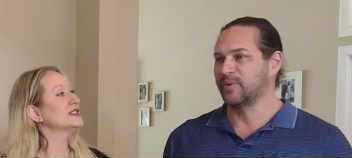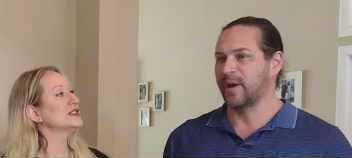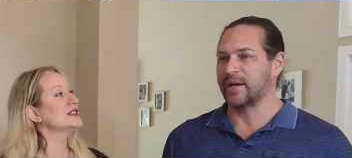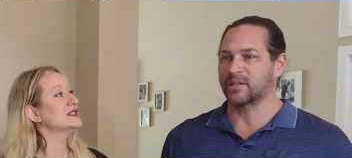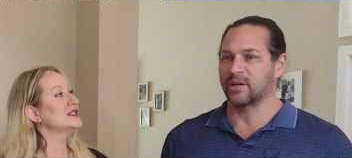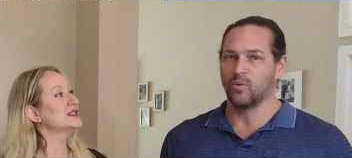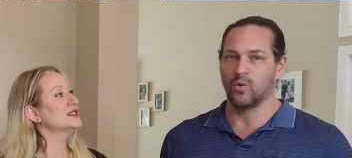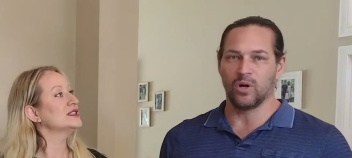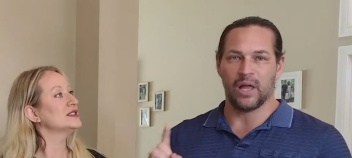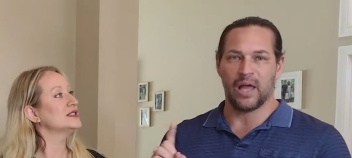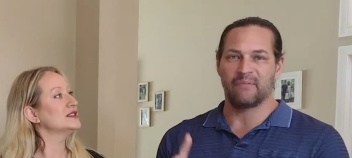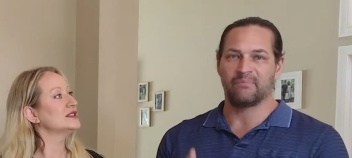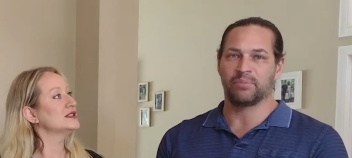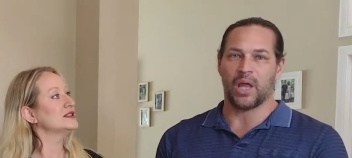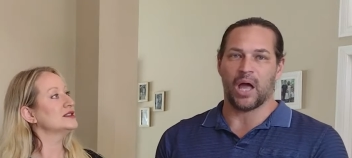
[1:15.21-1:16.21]
Speaker 1: directory will
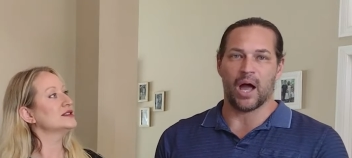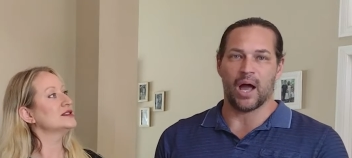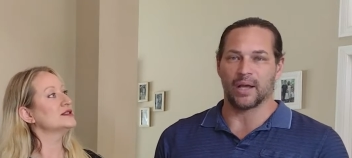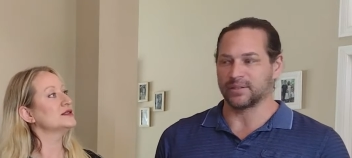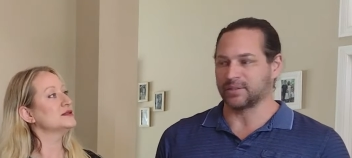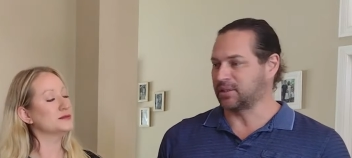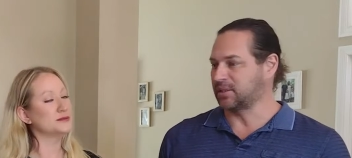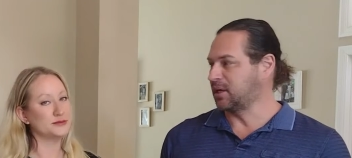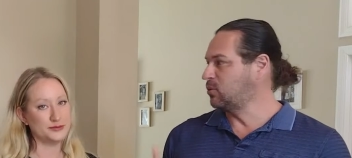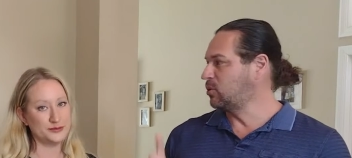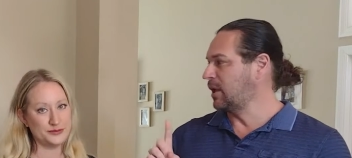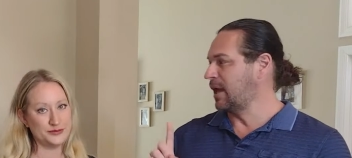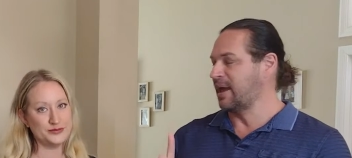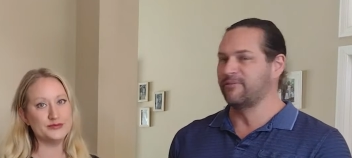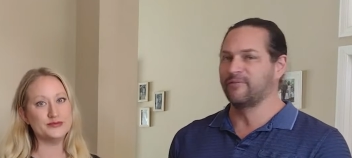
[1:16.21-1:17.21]
have blogs, and it
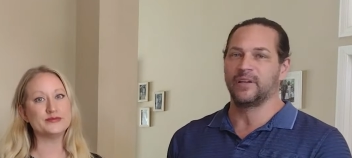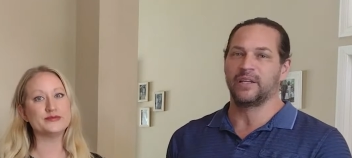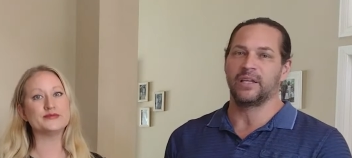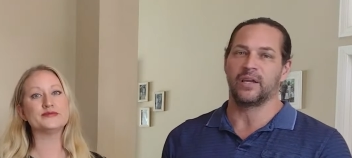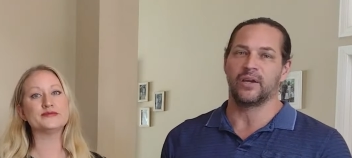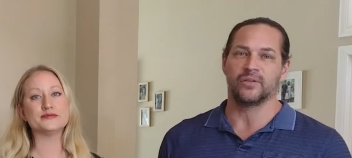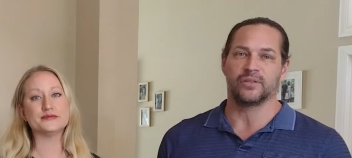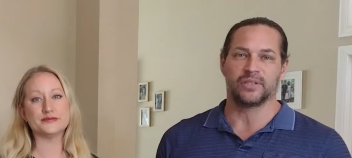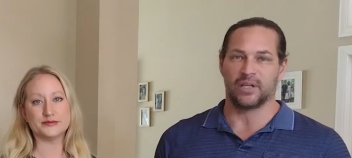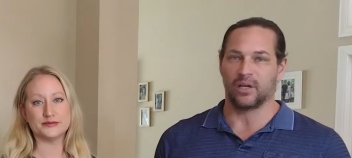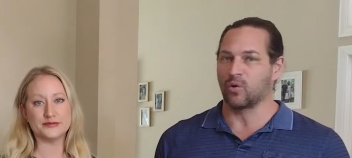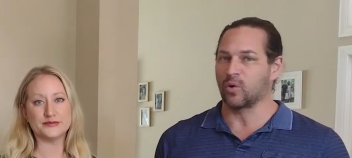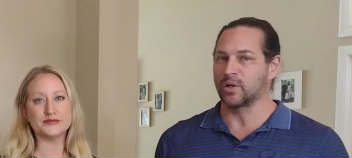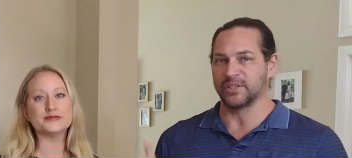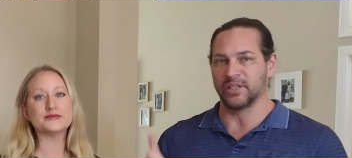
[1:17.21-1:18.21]
will have videos, and of
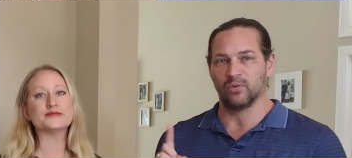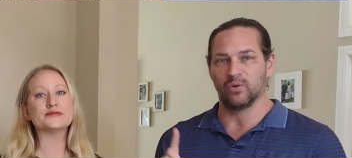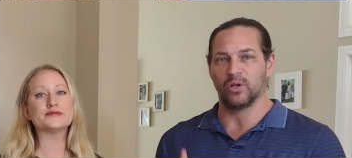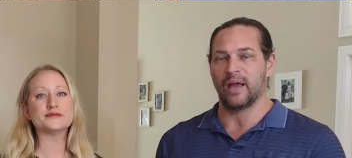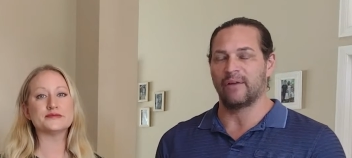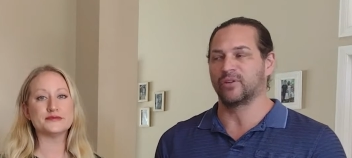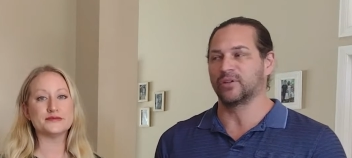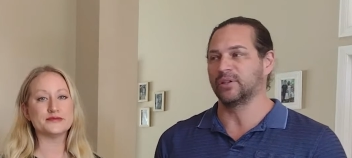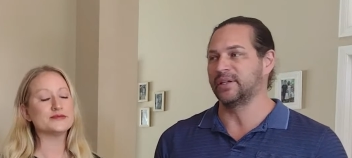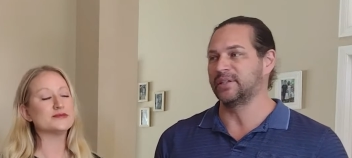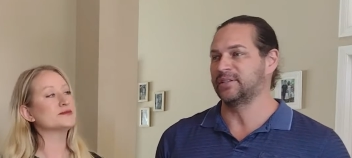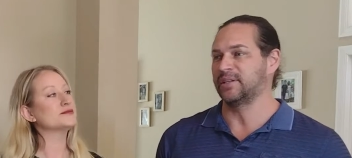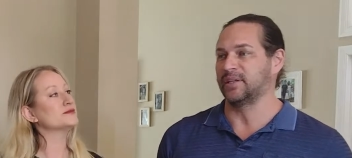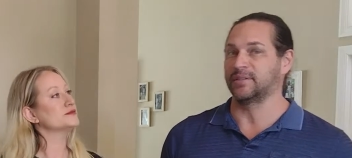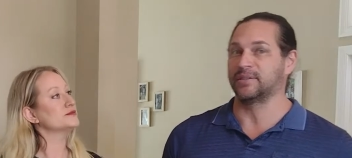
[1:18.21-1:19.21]
course it will have your
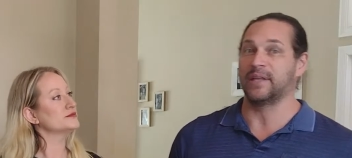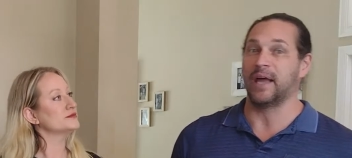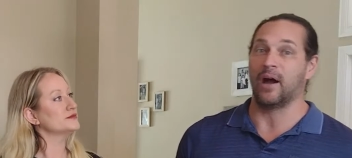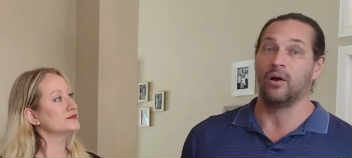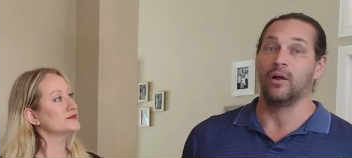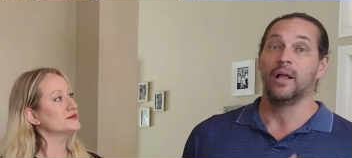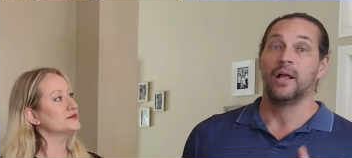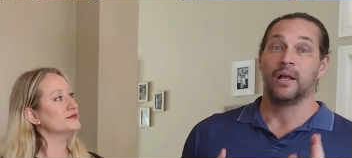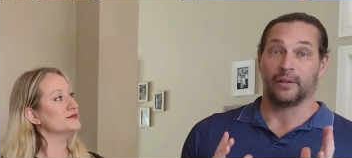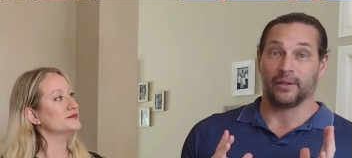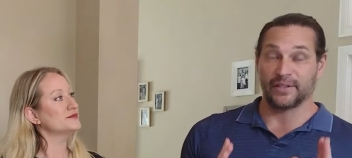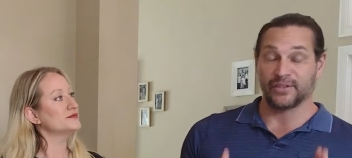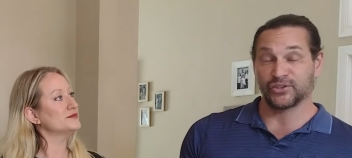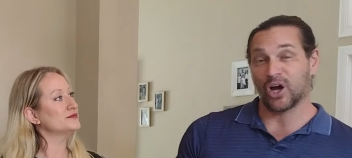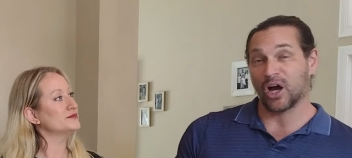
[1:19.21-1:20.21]
listings. Now,
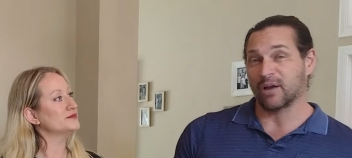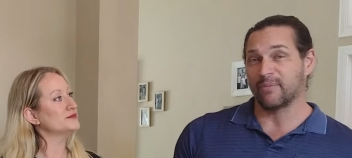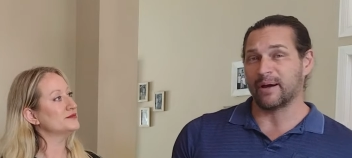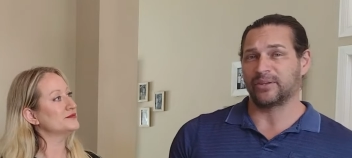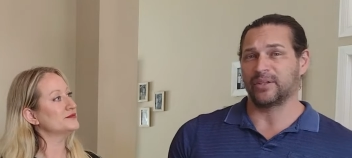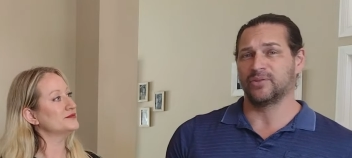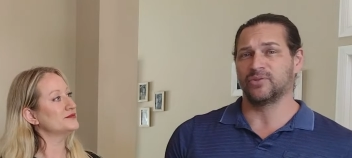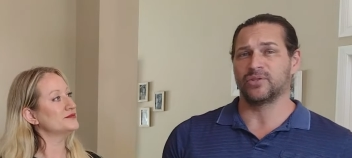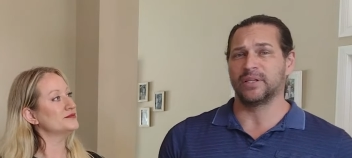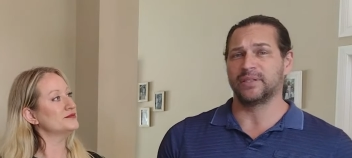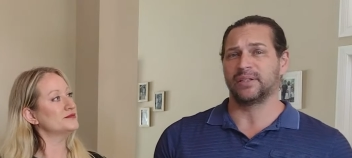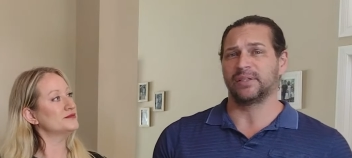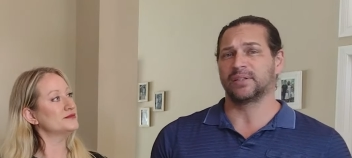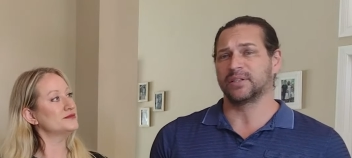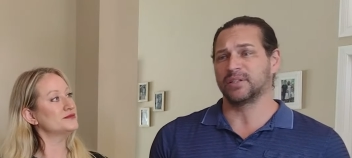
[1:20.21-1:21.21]
let's talk about those
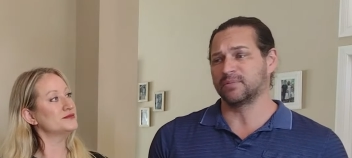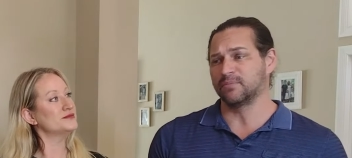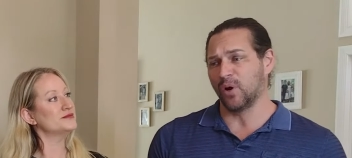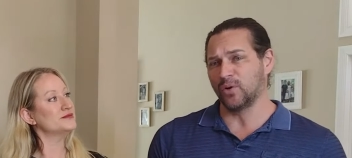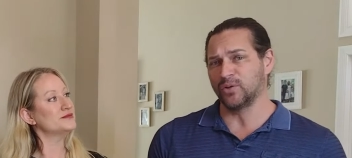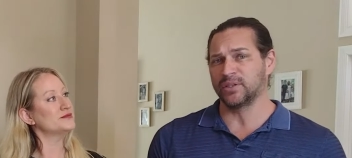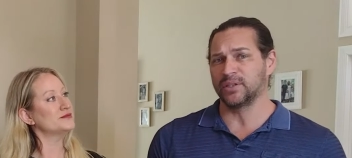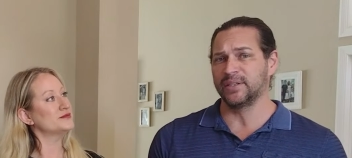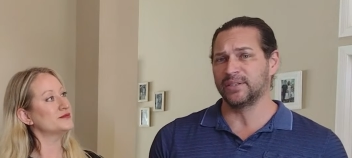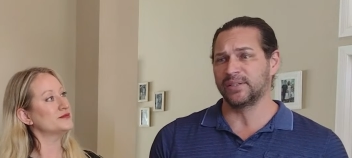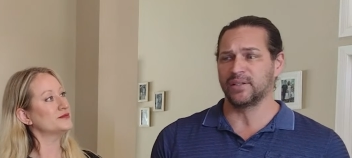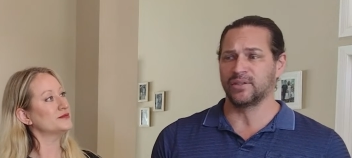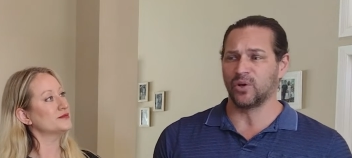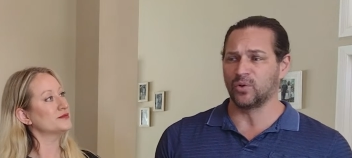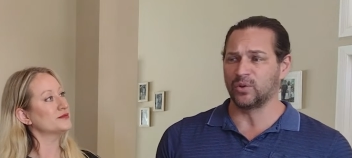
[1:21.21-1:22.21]
listings, because most
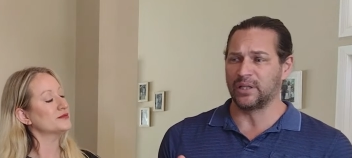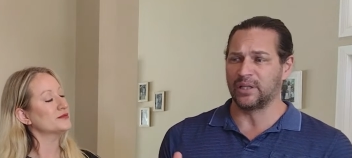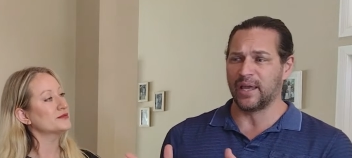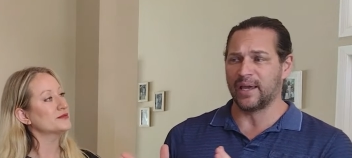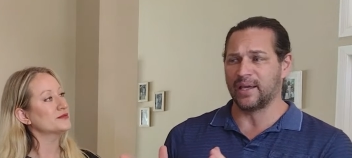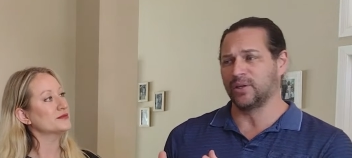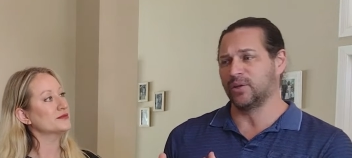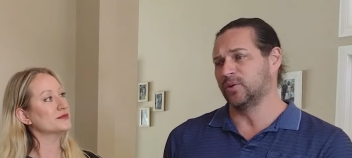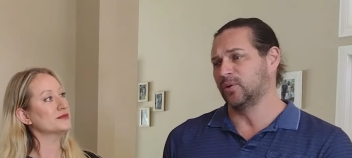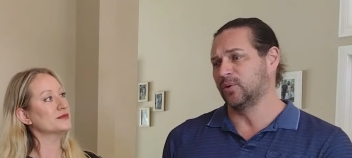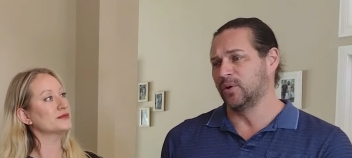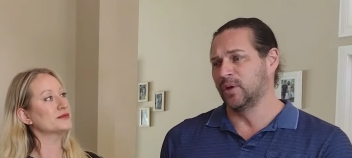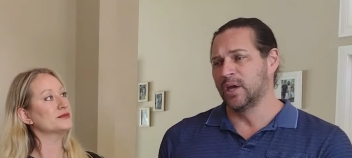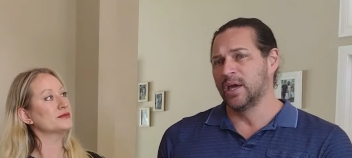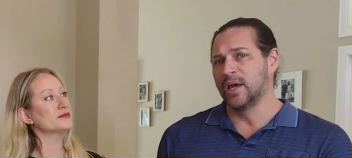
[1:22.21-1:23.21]
listings only let
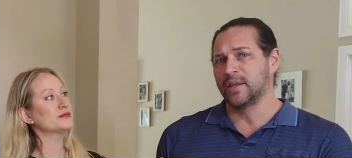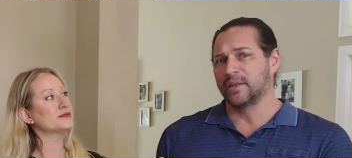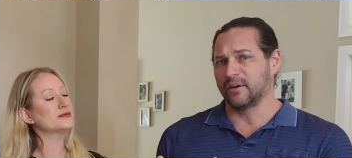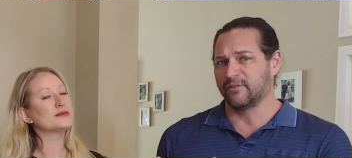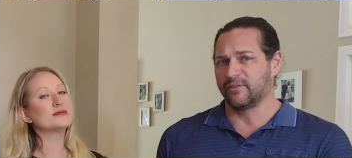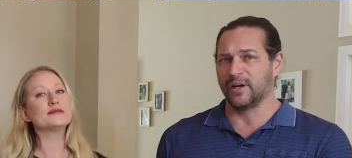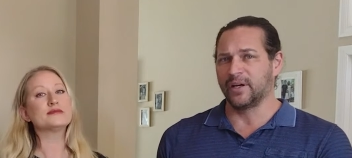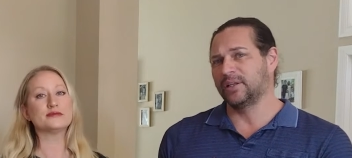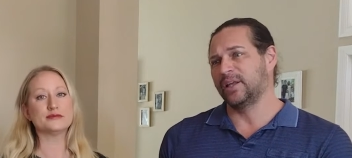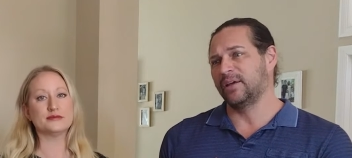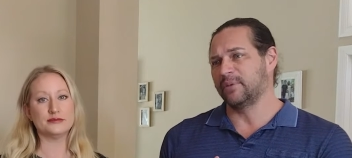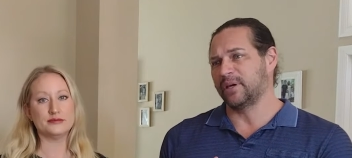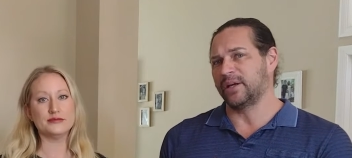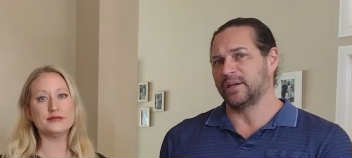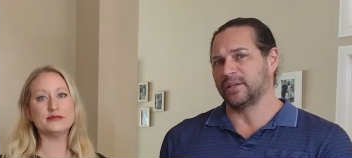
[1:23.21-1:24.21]
you, they're very
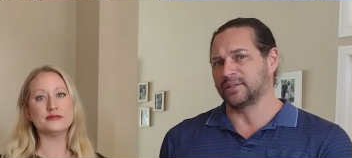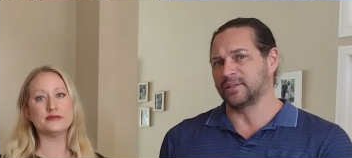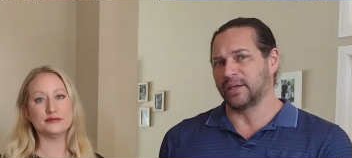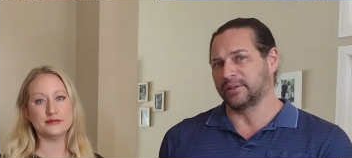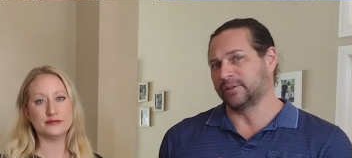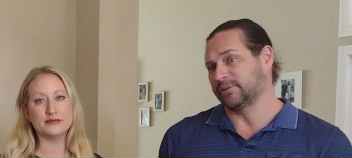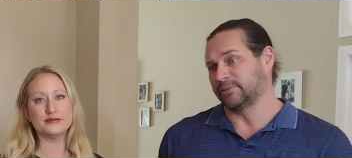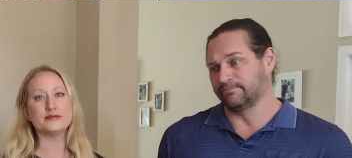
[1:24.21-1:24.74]
limited. It's like,